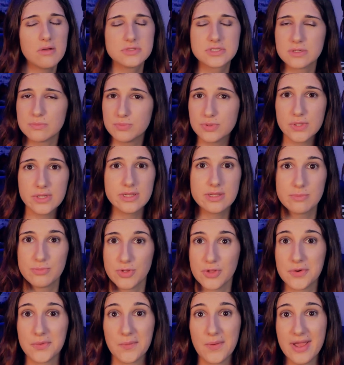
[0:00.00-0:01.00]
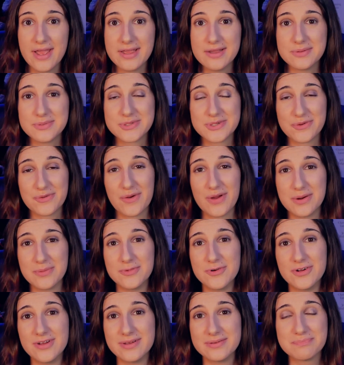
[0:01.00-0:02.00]
I was completely blown away. It was
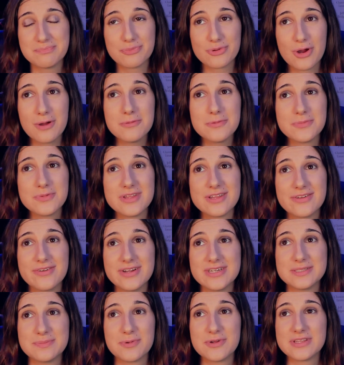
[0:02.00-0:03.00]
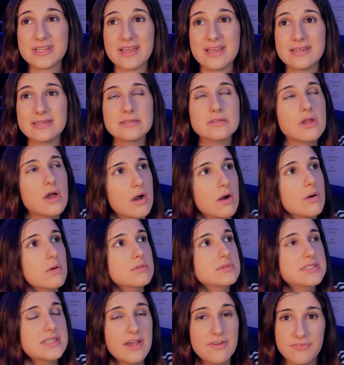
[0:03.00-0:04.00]
incredible. Probably the greatest birthday. No,
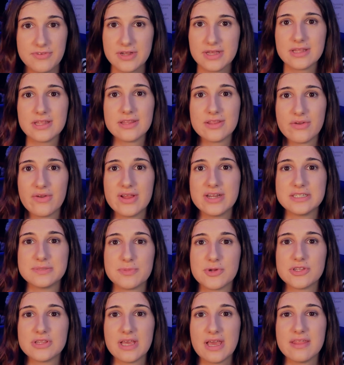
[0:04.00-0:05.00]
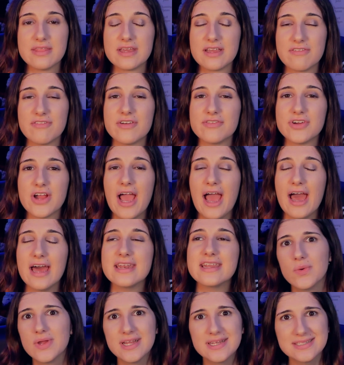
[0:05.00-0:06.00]
definitely the greatest birthday I think I've ever
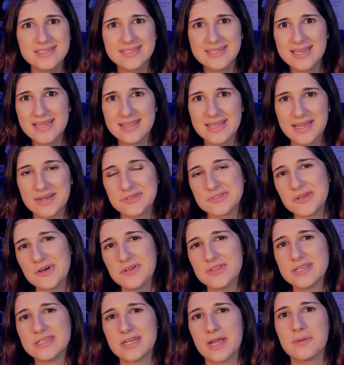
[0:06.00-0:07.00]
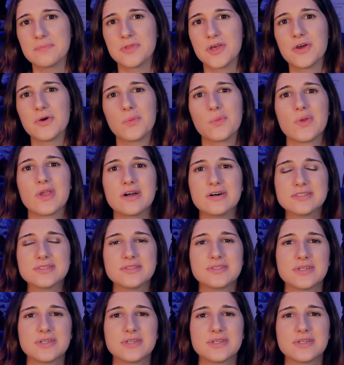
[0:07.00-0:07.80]
had. We didn't stay in the house all the time though. We also